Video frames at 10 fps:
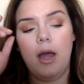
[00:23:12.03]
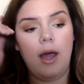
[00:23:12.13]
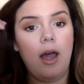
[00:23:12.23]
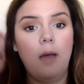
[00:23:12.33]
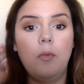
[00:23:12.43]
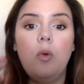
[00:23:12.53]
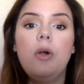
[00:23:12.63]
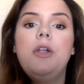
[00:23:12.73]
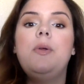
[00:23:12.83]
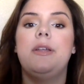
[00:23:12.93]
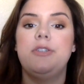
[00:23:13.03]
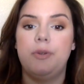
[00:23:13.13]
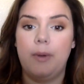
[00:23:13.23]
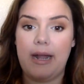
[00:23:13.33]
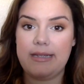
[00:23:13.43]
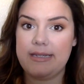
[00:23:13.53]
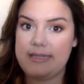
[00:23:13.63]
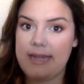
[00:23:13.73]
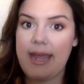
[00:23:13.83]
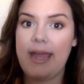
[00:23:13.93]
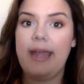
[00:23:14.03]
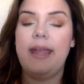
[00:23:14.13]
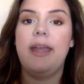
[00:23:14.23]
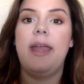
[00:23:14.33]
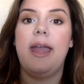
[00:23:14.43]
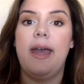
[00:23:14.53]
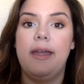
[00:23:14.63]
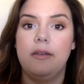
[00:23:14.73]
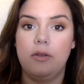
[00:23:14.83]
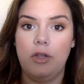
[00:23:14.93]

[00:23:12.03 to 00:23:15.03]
Or you can do what I did today and,